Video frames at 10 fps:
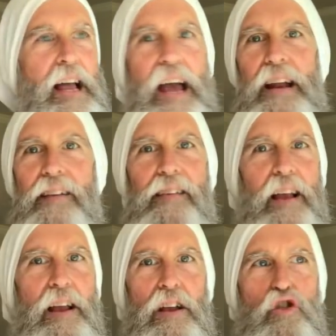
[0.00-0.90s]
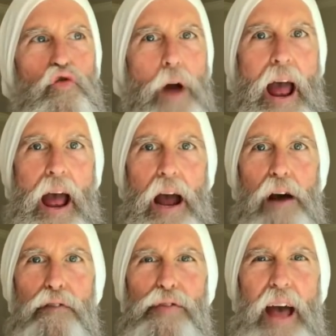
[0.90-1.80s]
And you
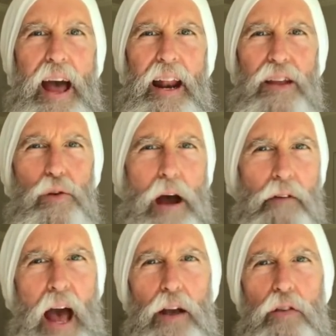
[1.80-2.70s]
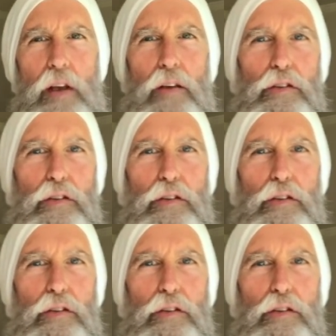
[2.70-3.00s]
have access